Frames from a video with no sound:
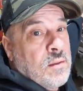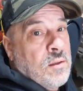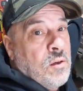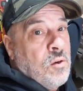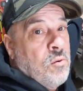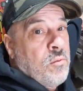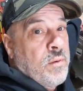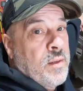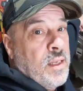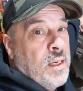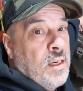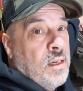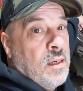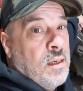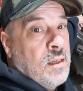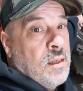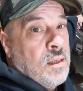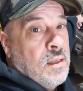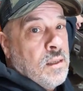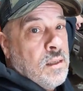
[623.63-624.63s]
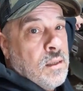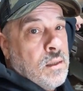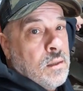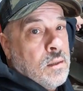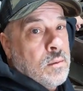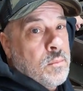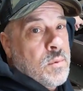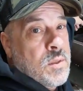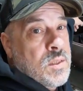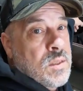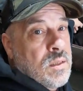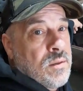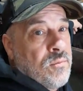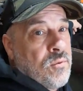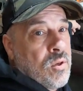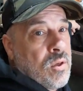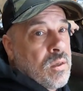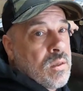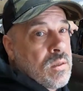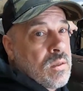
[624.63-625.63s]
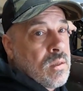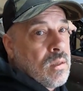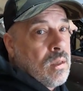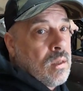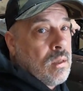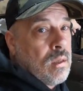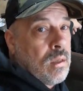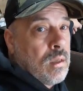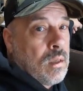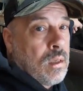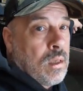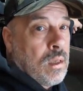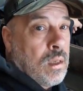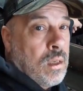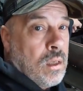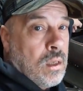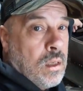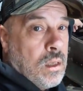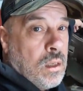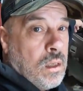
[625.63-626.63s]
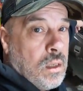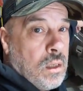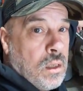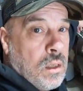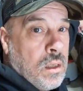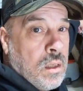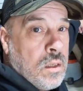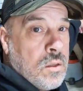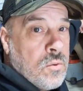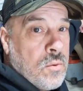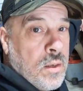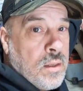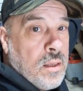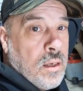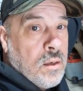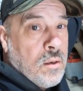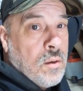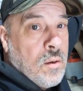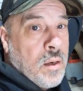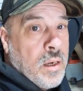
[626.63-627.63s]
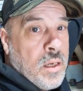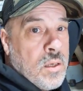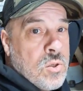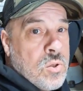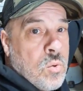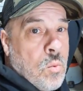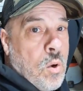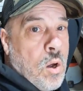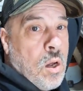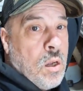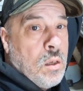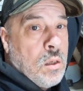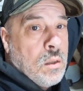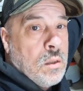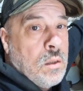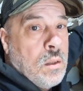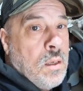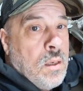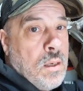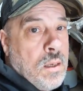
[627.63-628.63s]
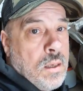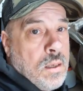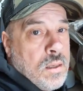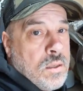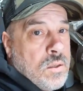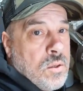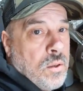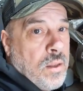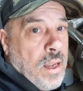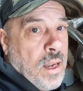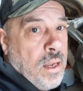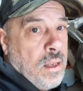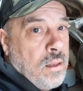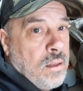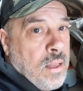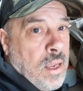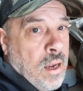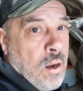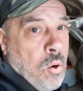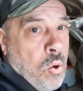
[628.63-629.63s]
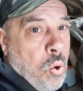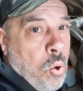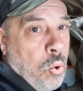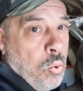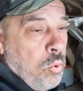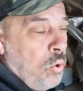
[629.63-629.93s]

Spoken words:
over there. Let's see if you can see it. It is right there against the wall. So that whole